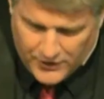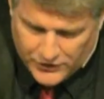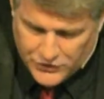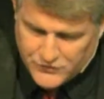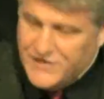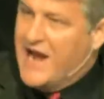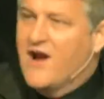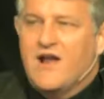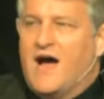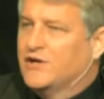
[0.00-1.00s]
You
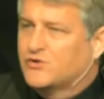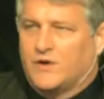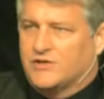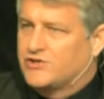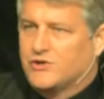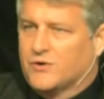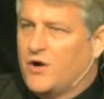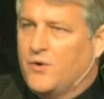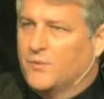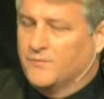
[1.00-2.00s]
dare not trust your
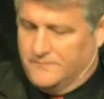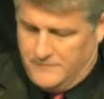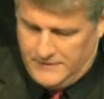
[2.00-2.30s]
own.